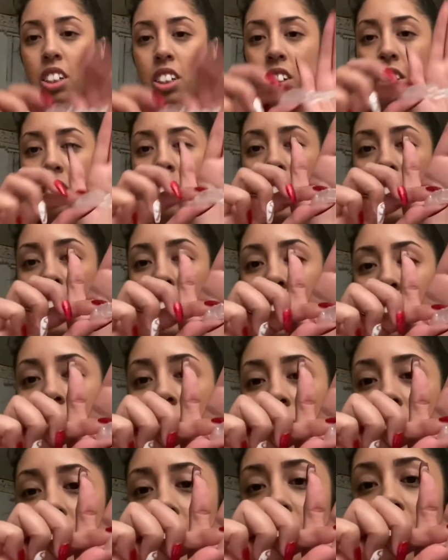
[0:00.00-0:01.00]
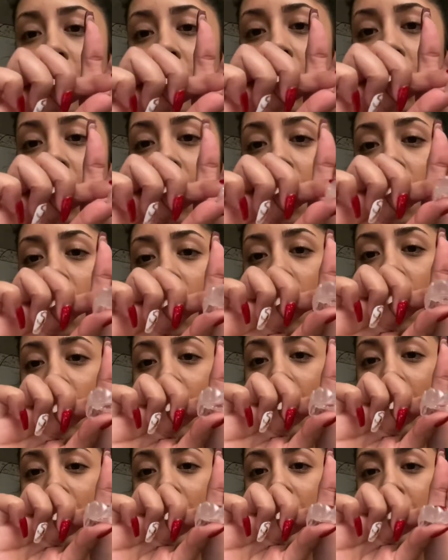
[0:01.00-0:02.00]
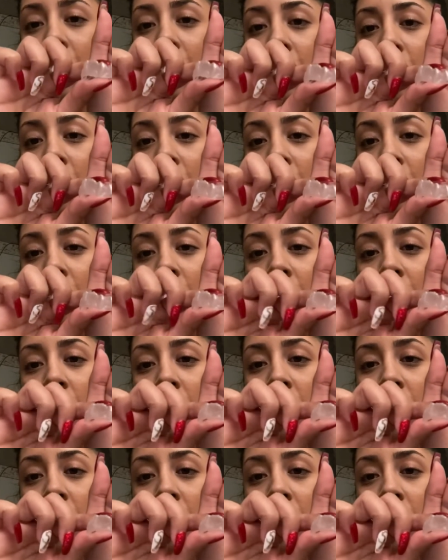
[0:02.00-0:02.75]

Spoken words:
these are my